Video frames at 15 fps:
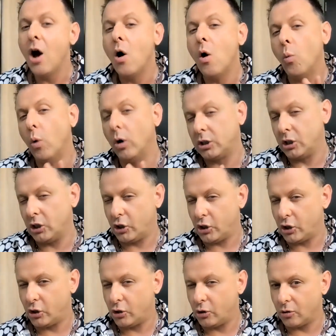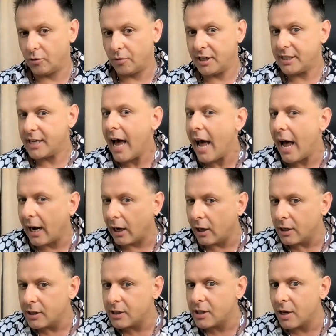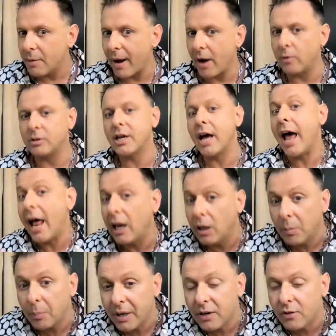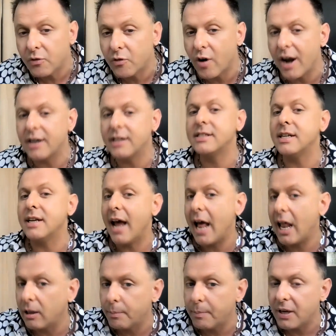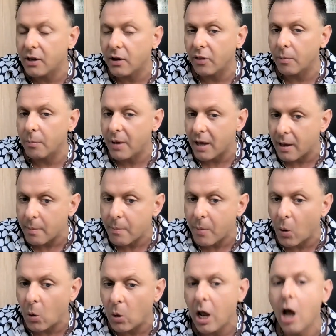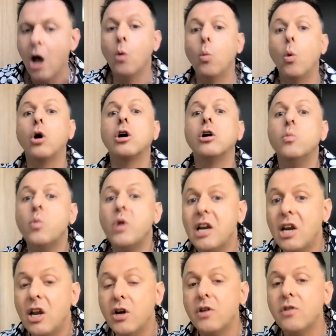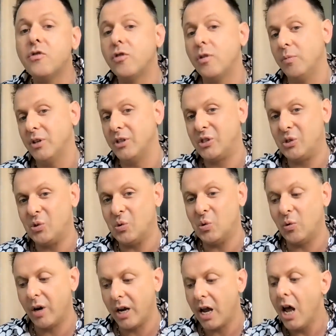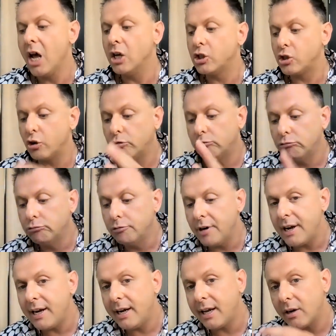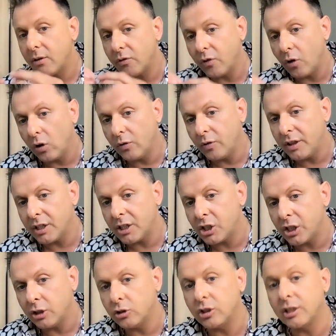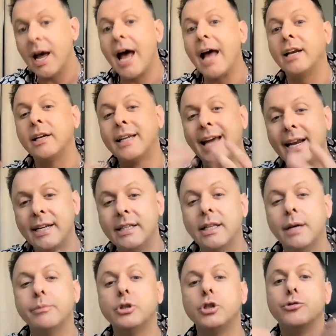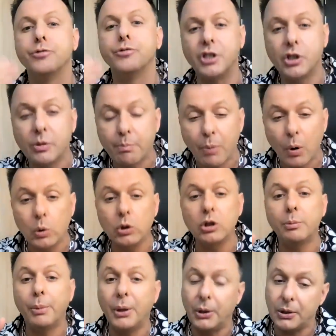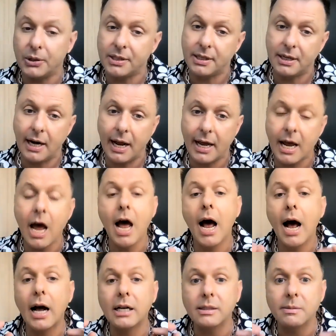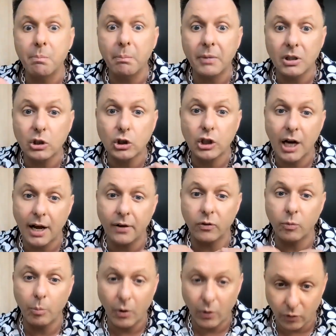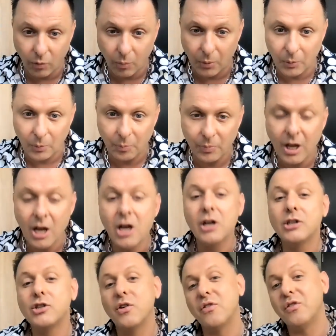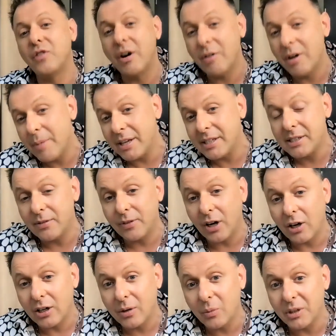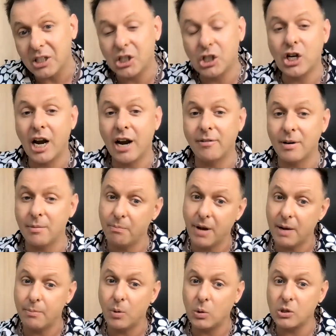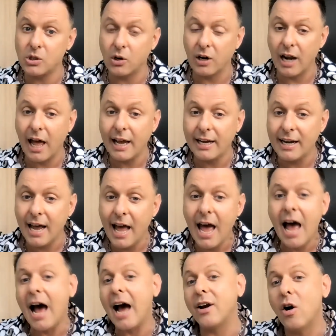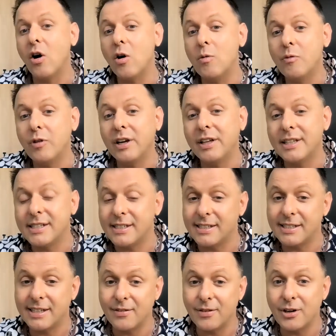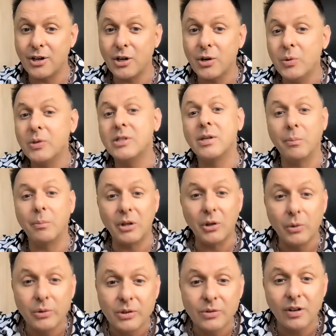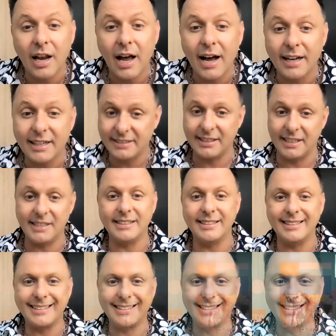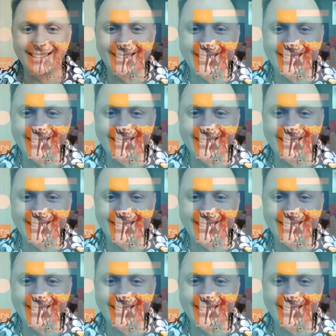what does the story tell us about helping friends and helping other people? What can we learn from the story? So really involving the children and getting them to respond personally as much as possible. So very best of luck with sharing big books online, and hopefully this has given you some useful ideas.